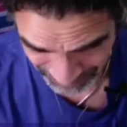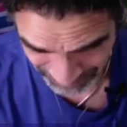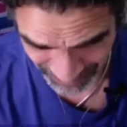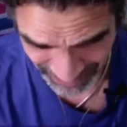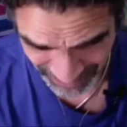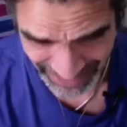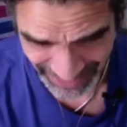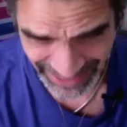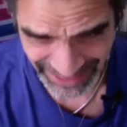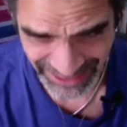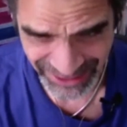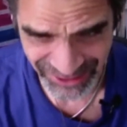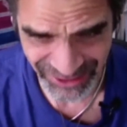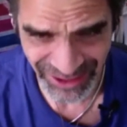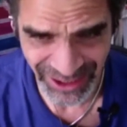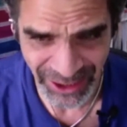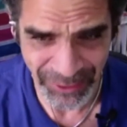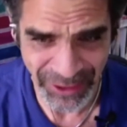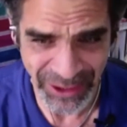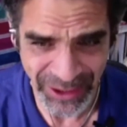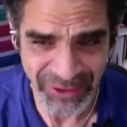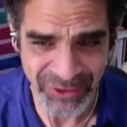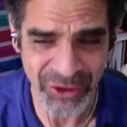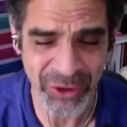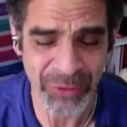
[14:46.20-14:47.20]
actually
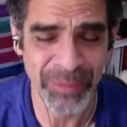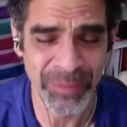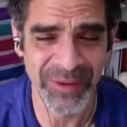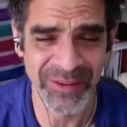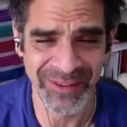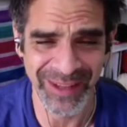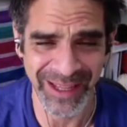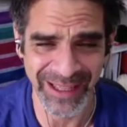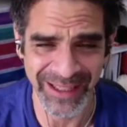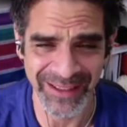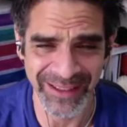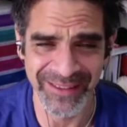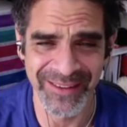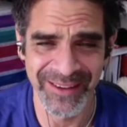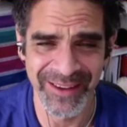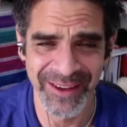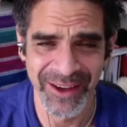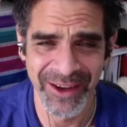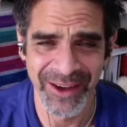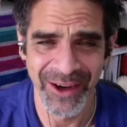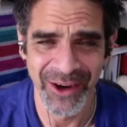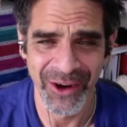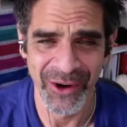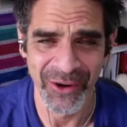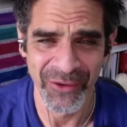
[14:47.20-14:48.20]
only 2%
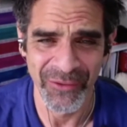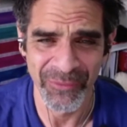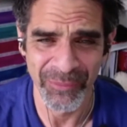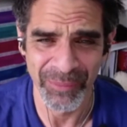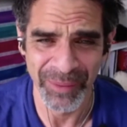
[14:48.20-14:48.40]
of